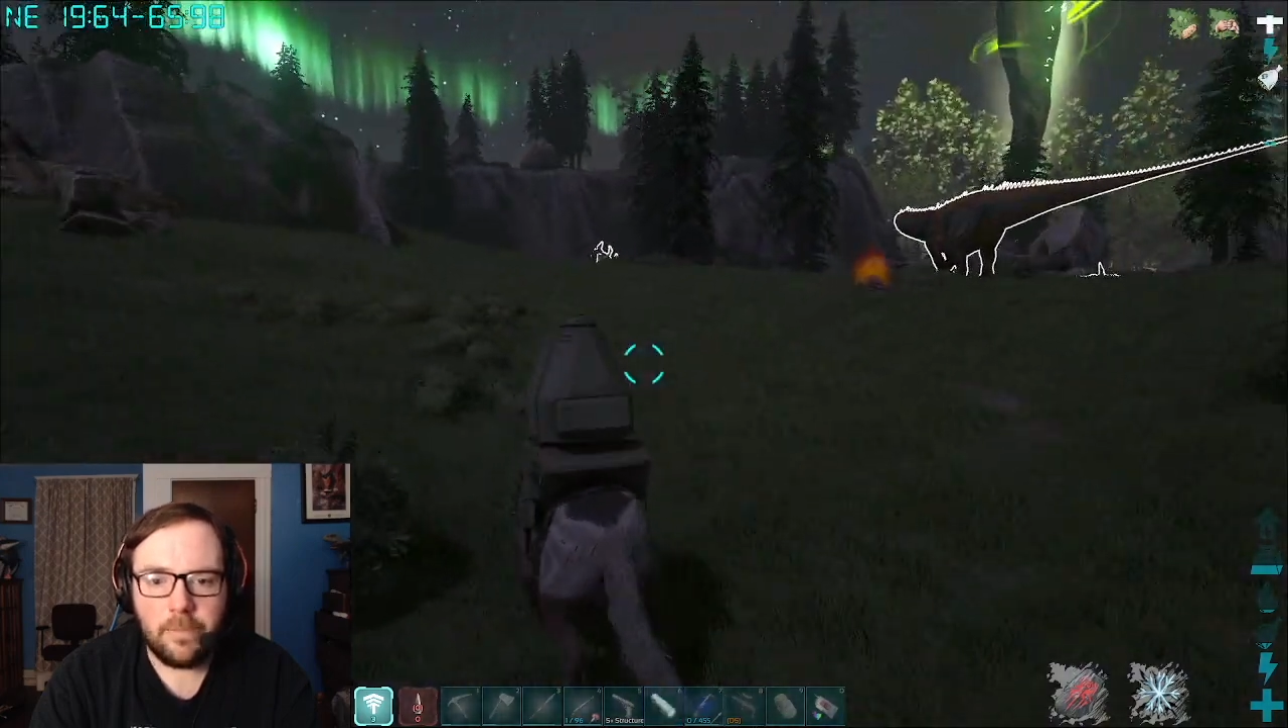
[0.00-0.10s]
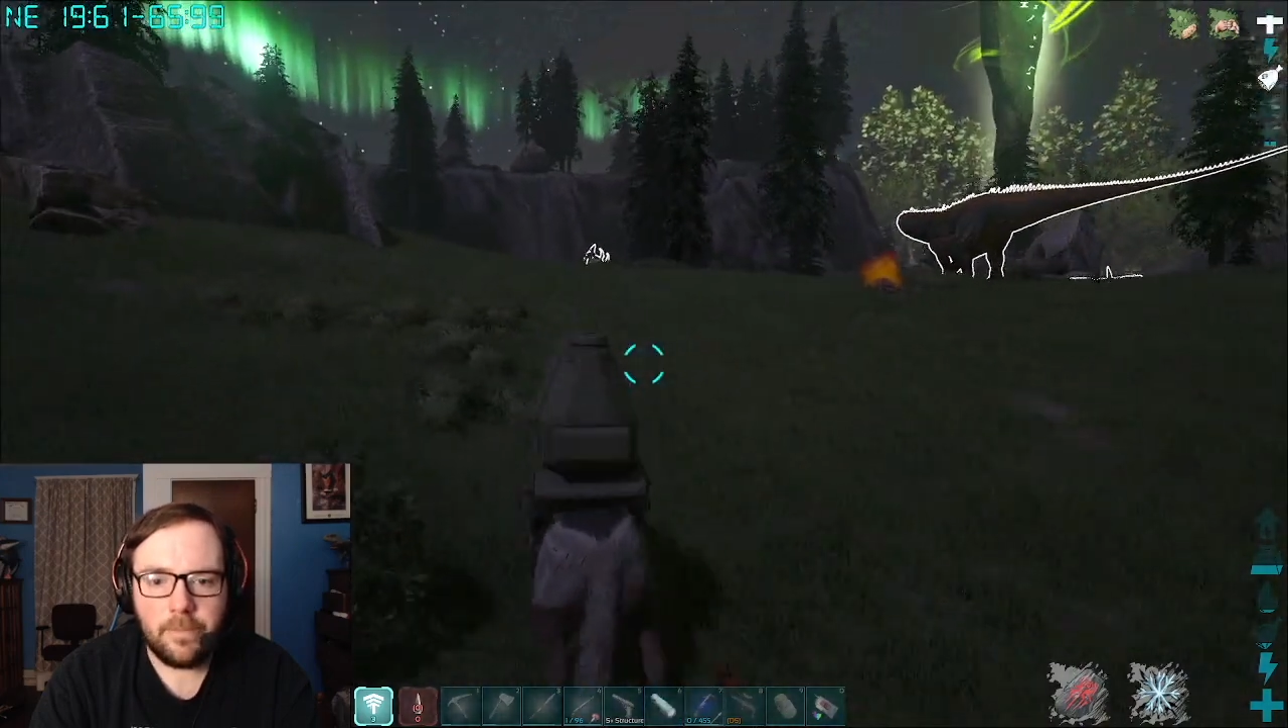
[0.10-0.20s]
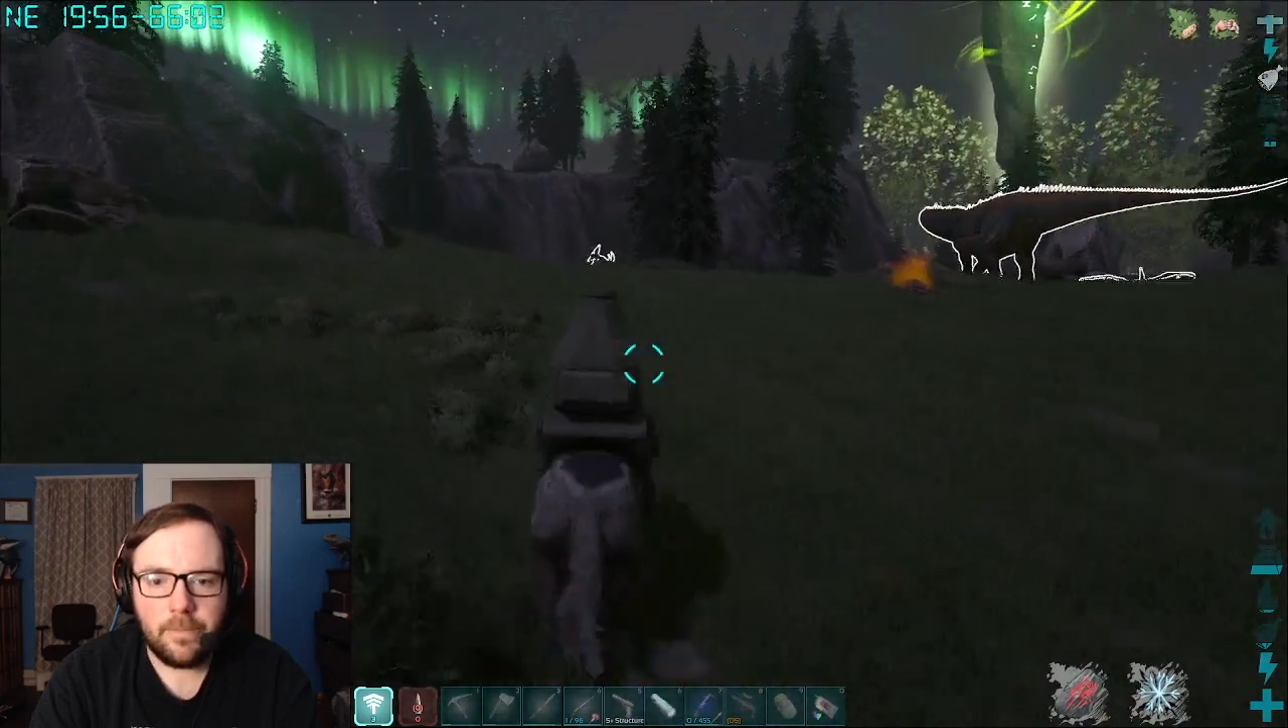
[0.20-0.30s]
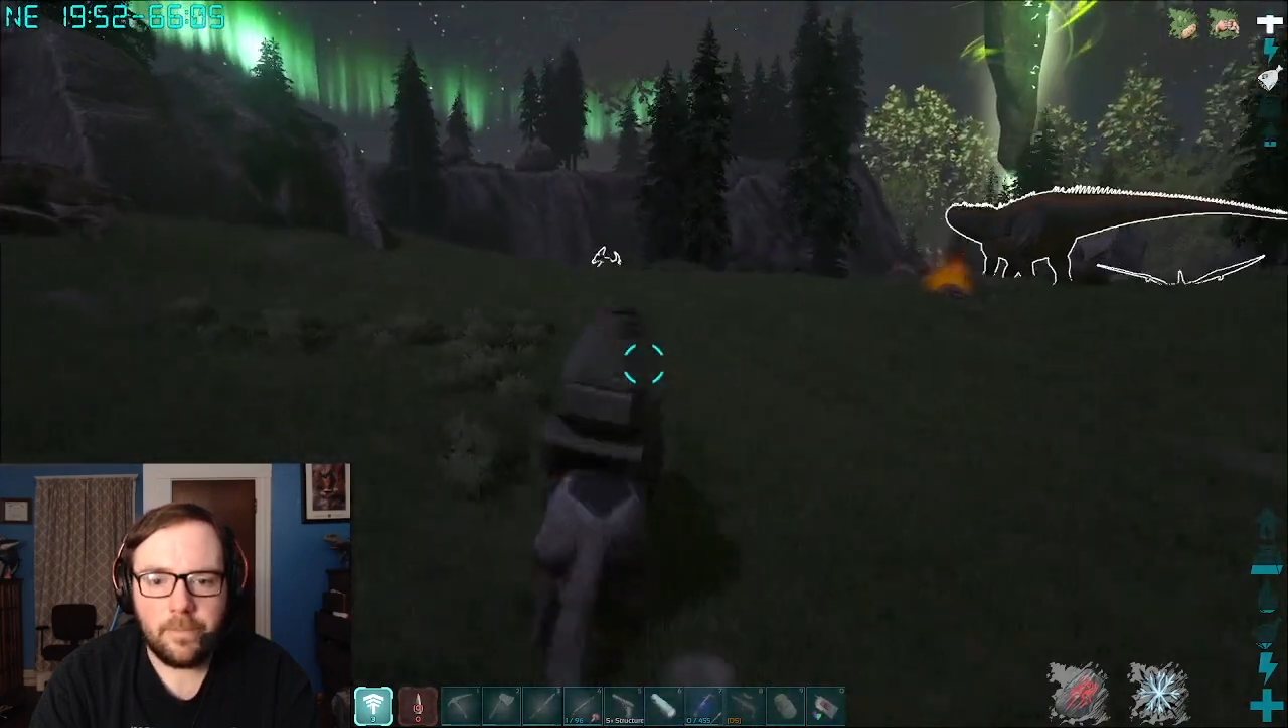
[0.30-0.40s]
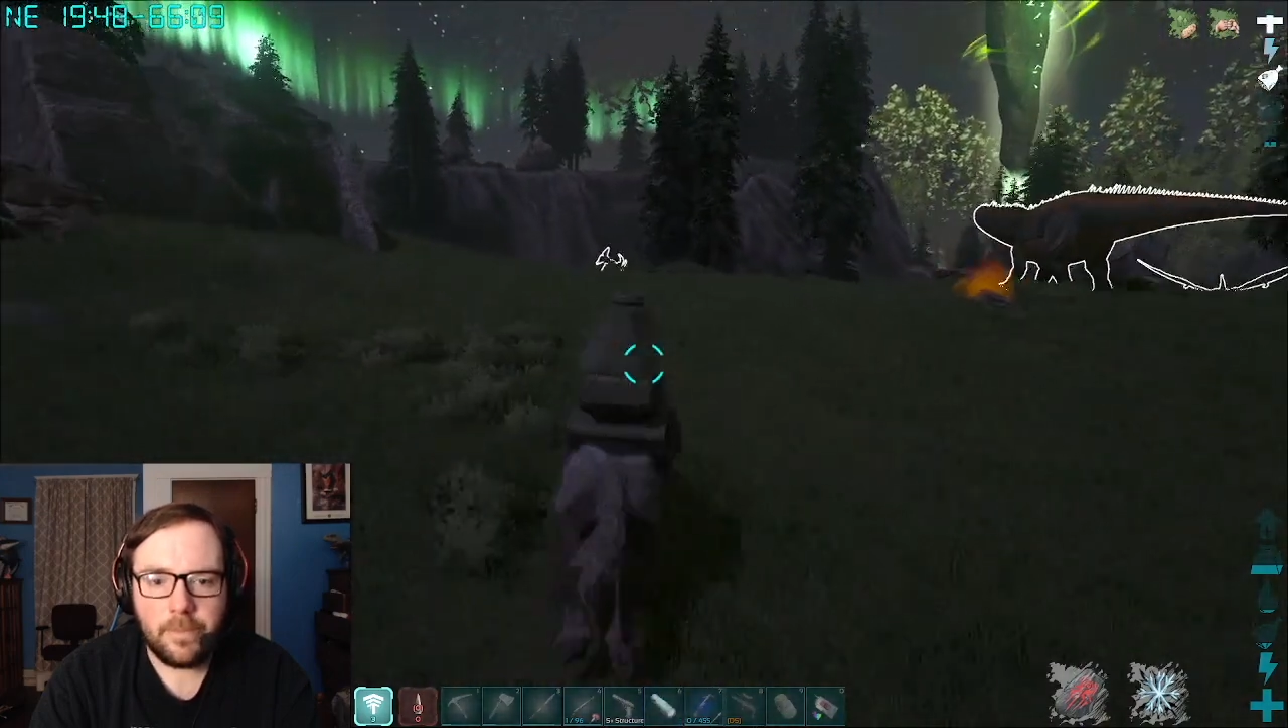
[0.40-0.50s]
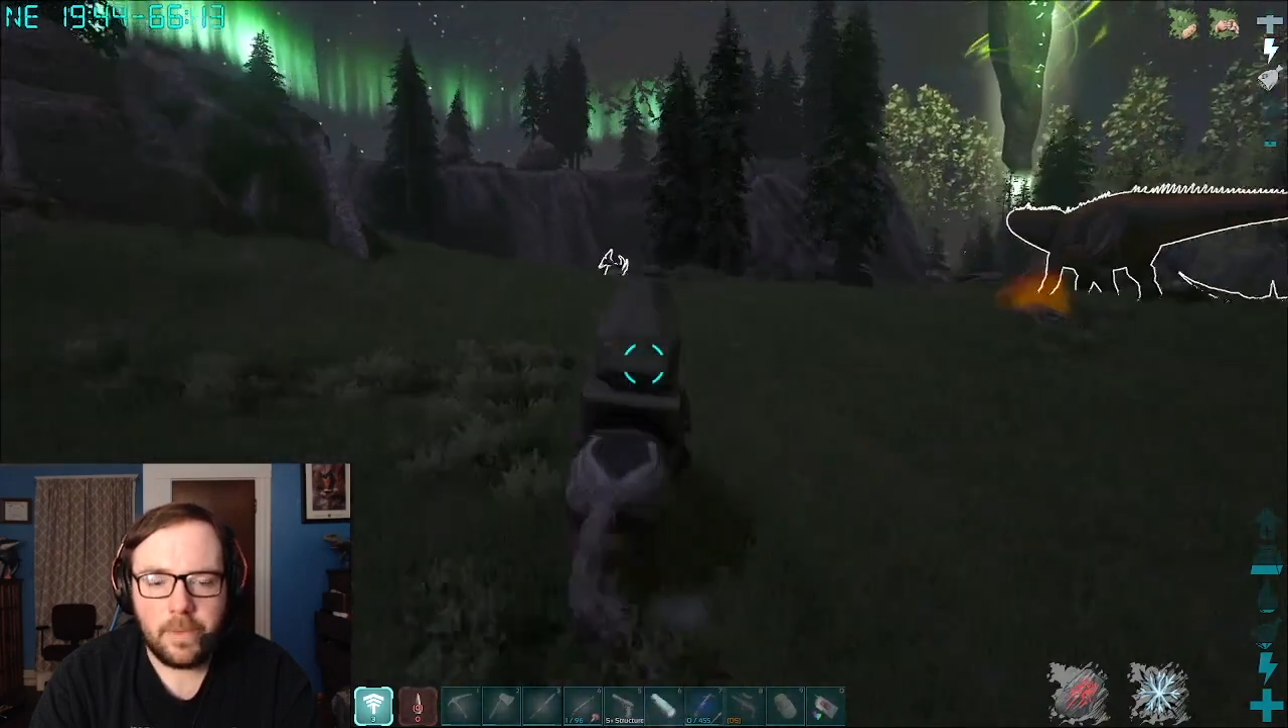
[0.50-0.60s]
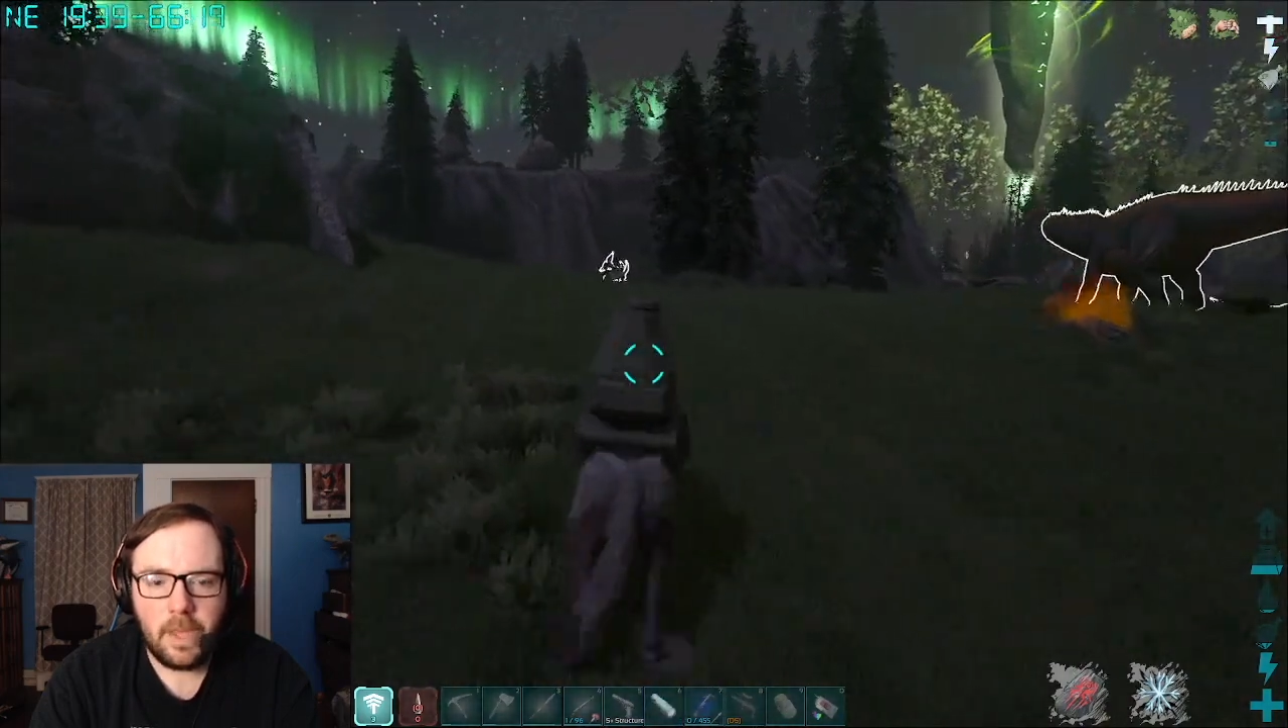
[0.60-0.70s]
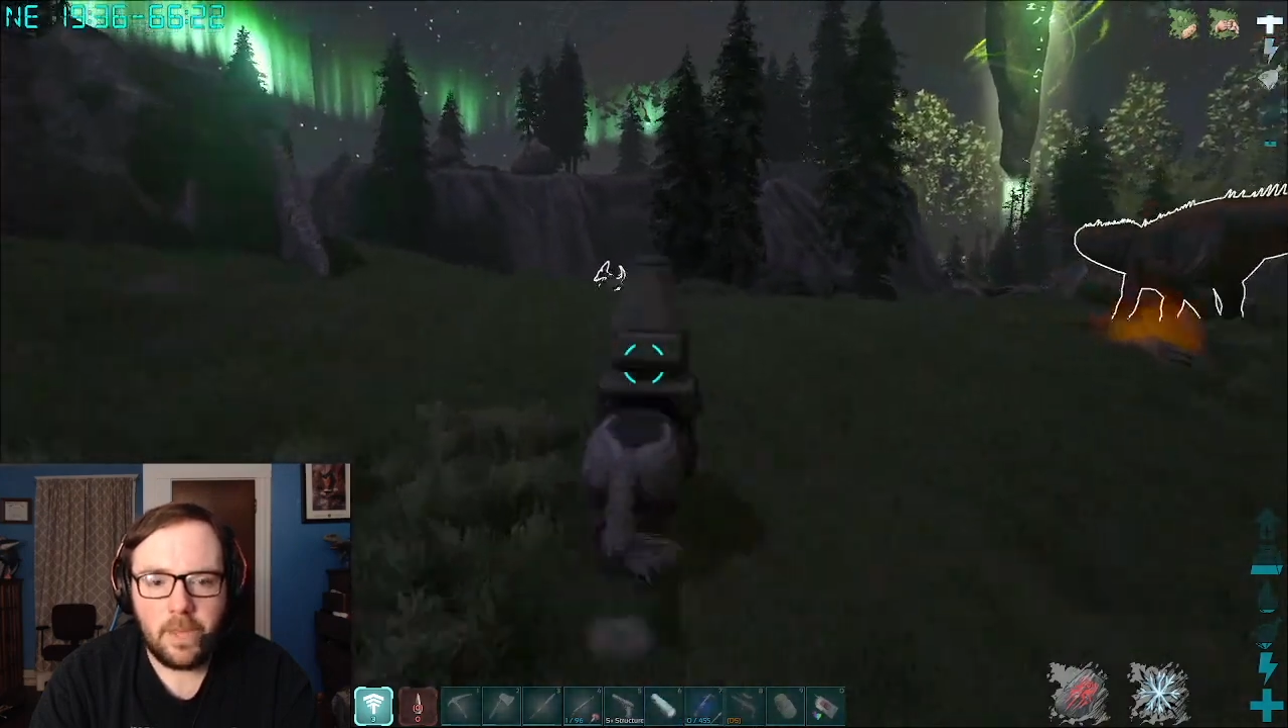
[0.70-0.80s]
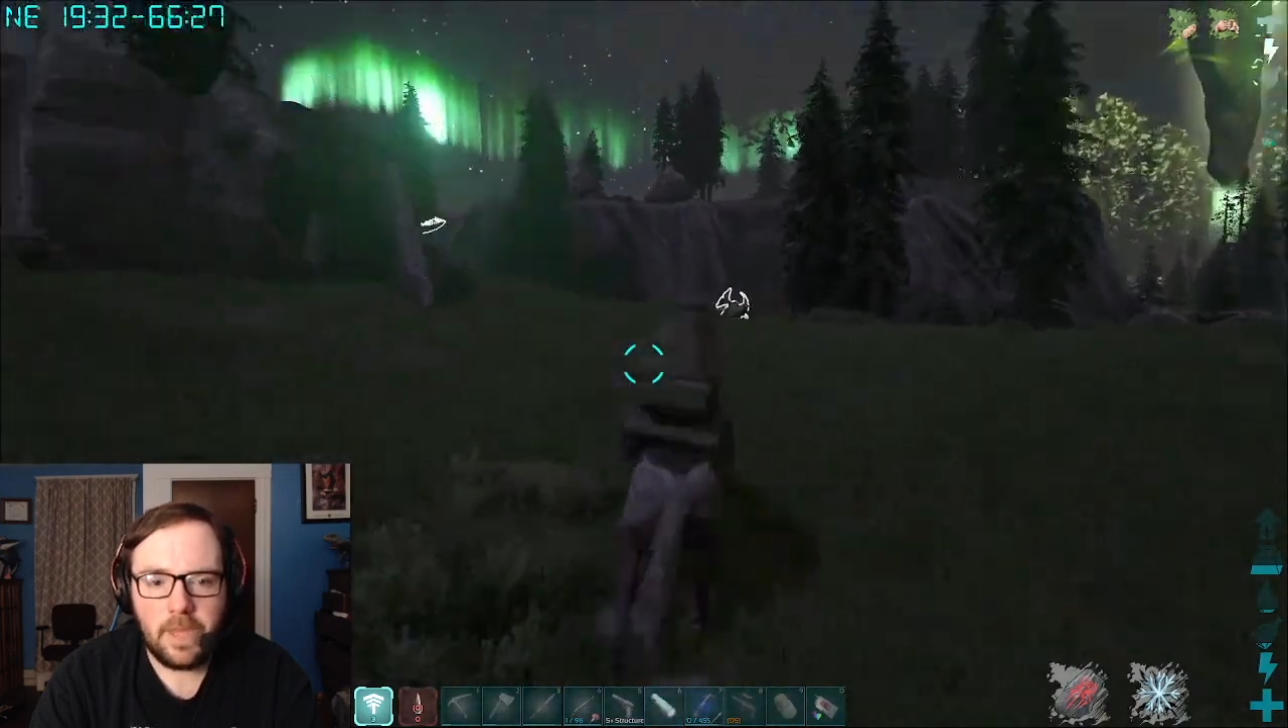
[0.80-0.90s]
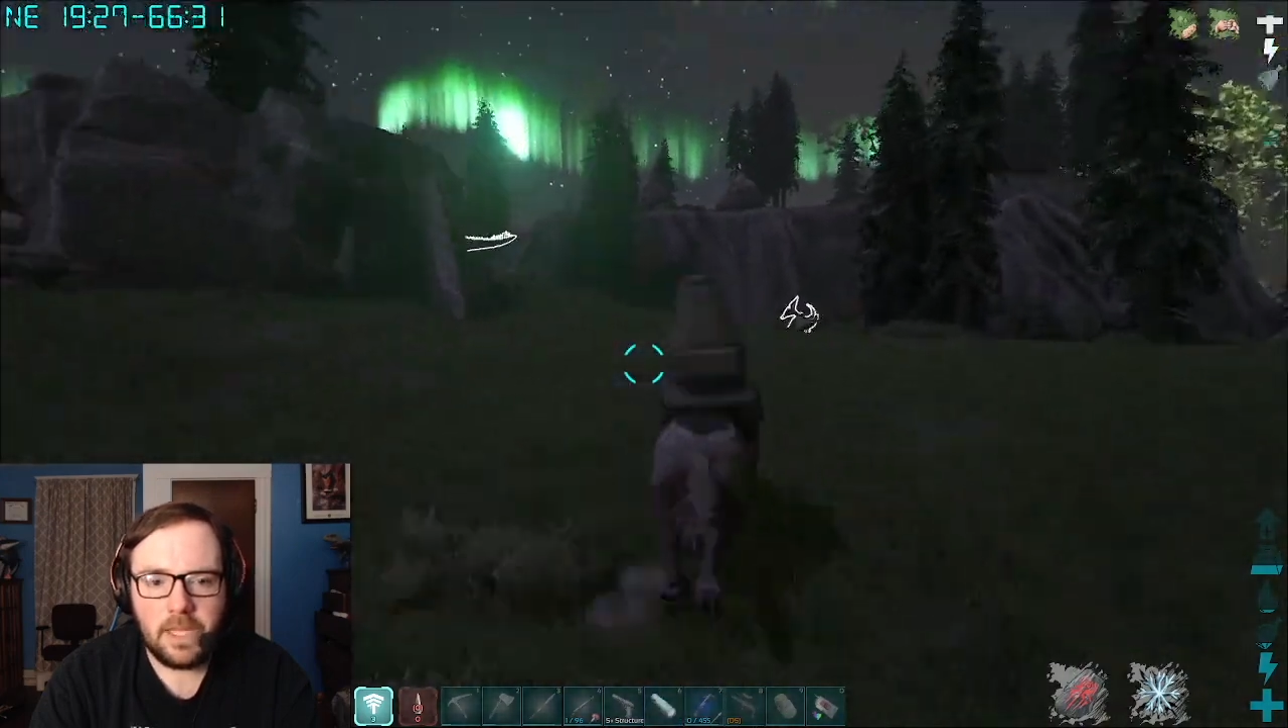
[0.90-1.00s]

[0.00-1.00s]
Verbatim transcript: I think